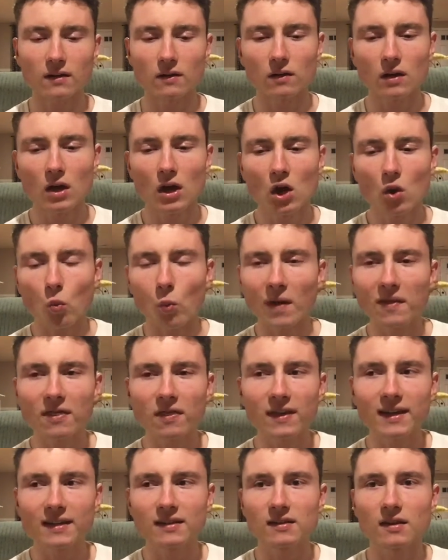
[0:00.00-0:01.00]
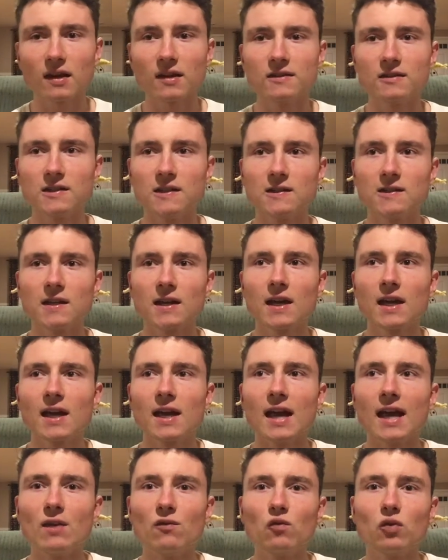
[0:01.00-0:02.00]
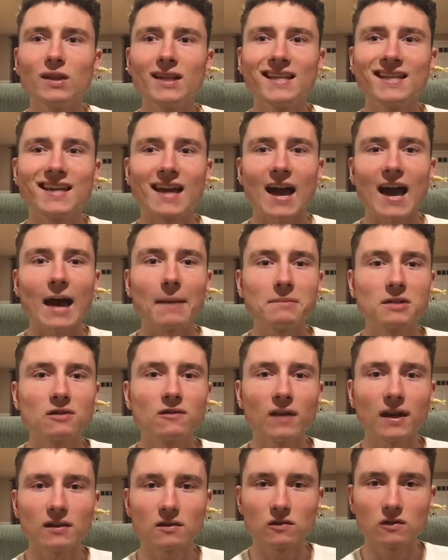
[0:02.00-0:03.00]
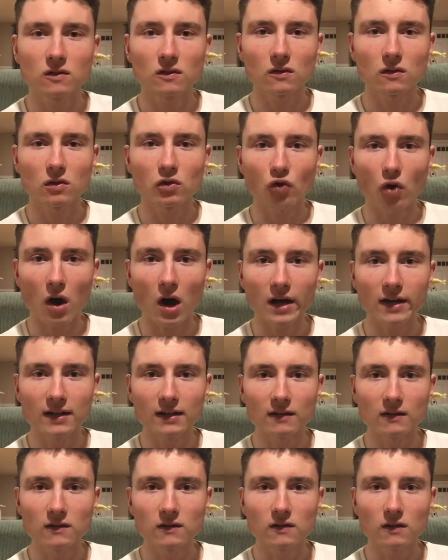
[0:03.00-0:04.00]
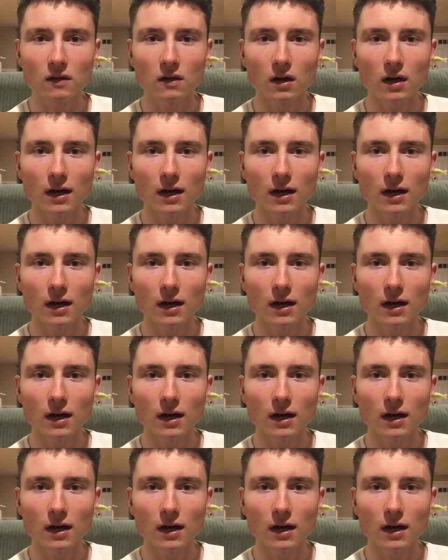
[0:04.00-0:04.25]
And one thing it does is it really captivates your audience,